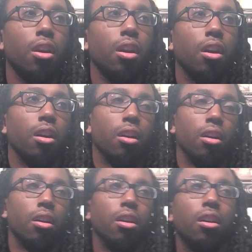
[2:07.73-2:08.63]

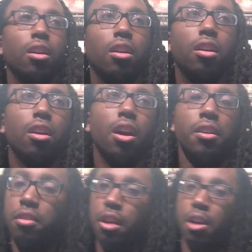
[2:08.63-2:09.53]
I
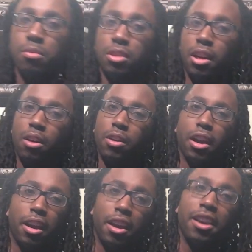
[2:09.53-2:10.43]
was like,
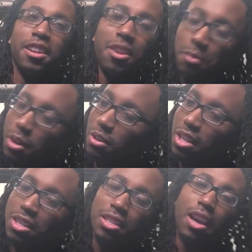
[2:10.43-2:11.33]
okay,
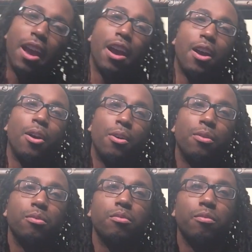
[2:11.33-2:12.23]
let's see
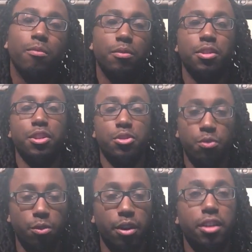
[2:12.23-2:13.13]
how
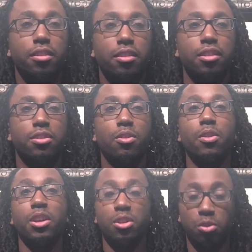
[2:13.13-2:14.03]
Detroit is
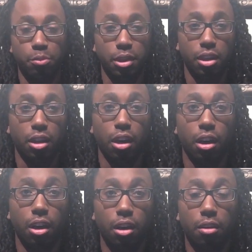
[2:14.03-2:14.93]
going to be
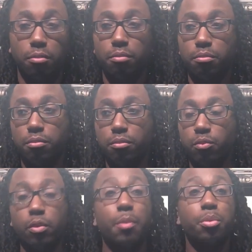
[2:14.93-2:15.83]

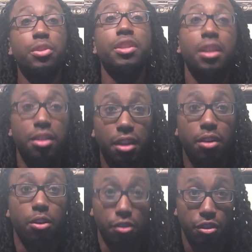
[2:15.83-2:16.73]

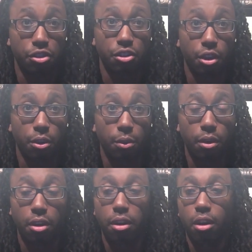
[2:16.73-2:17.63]
represented on the show,
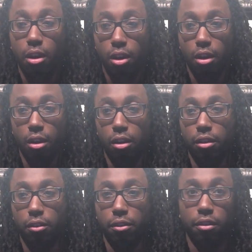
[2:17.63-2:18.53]

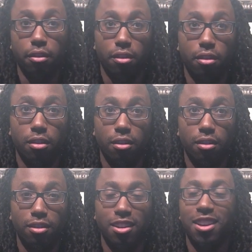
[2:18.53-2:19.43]
girl.